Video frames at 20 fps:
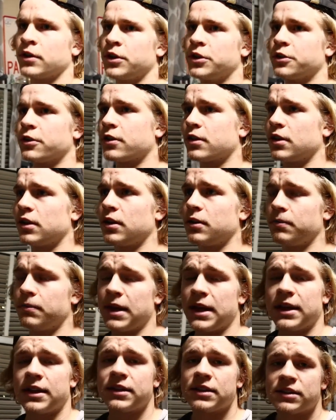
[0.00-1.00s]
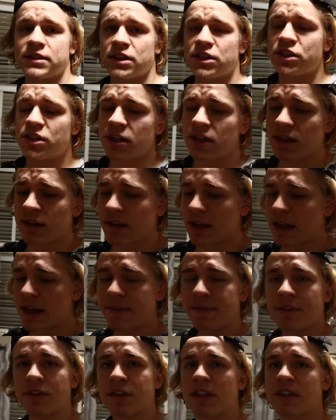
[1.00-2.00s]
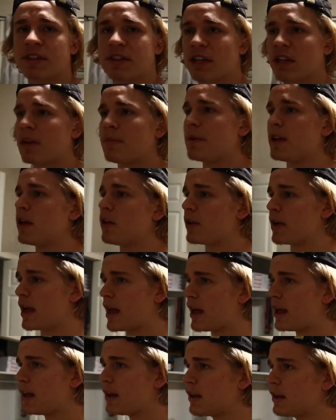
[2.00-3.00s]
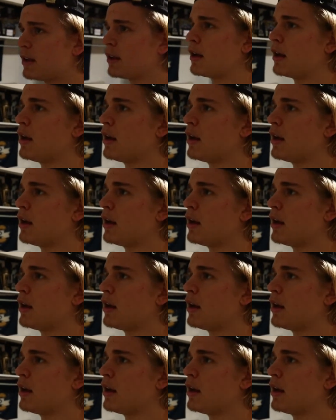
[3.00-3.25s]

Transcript: you're gonna make a decision and that everything's gonna be okay.